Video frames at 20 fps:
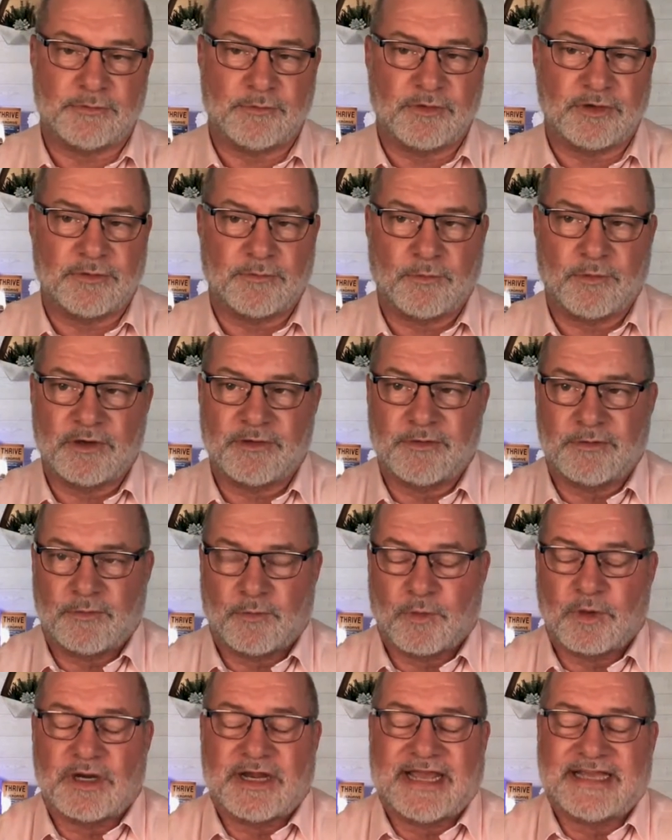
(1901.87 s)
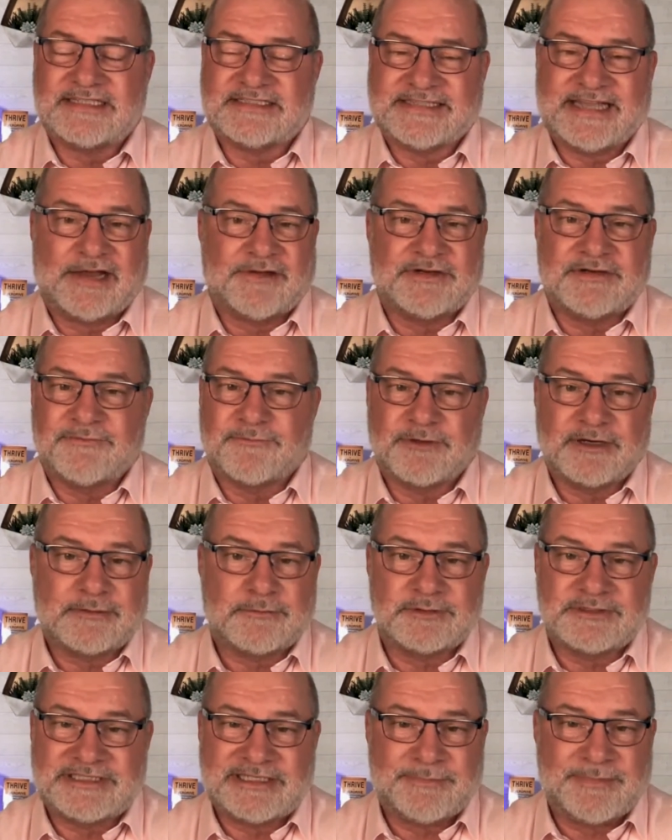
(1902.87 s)
We're light, sound, and
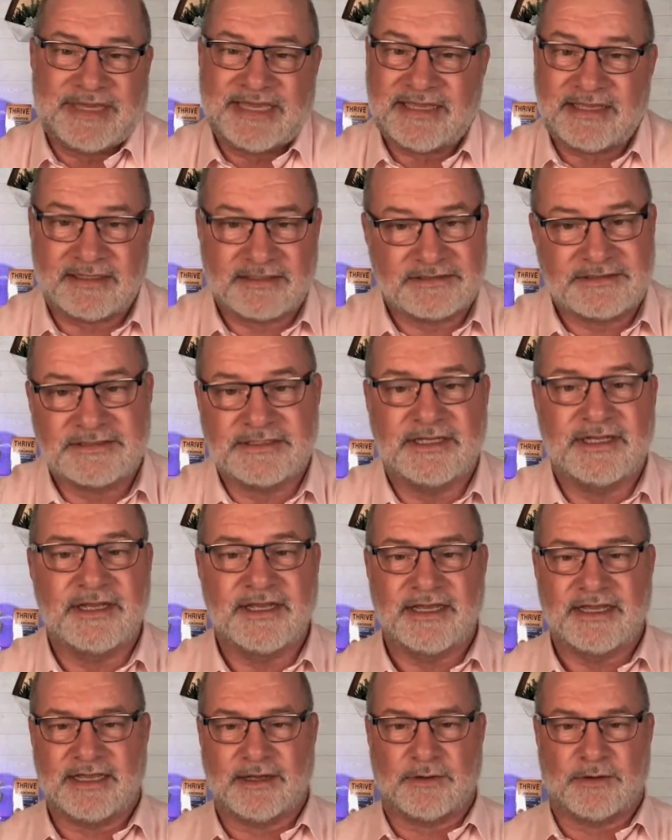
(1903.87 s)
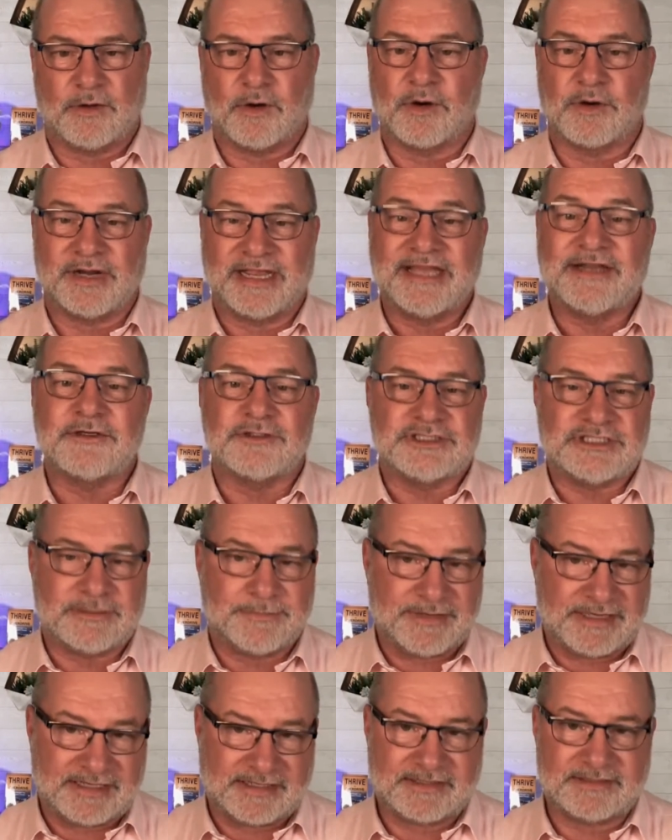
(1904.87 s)
frequency beings, or energy
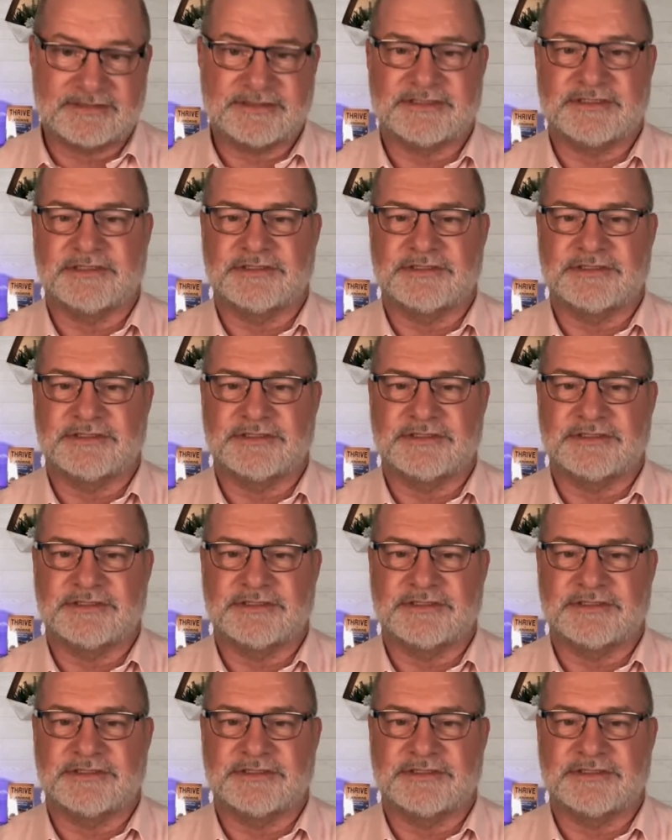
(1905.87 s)
beings.